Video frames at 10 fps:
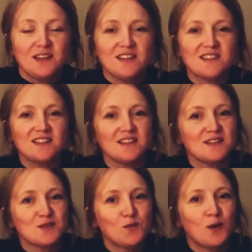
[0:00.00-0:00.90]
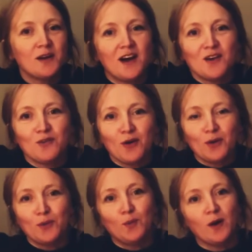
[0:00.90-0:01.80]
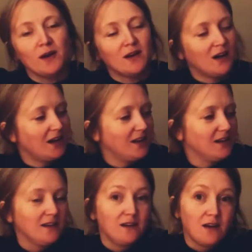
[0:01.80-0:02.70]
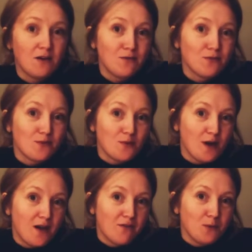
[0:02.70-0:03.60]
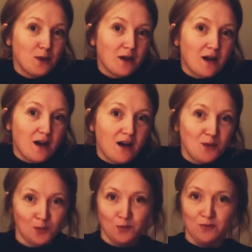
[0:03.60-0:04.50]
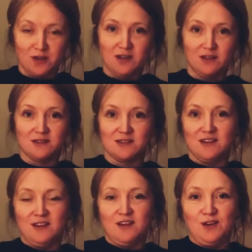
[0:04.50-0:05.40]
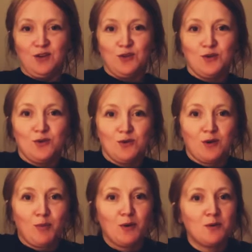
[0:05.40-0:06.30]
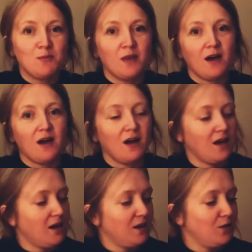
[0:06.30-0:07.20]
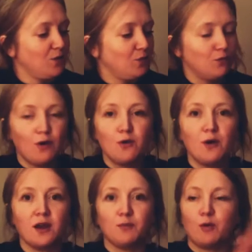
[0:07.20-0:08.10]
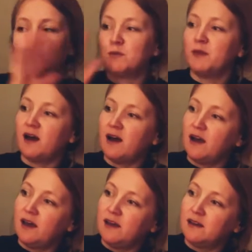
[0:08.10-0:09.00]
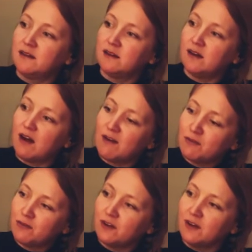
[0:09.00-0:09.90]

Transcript: This is one I wrote, one I love, where every week I will read you a poem that I wrote and a poem that I love.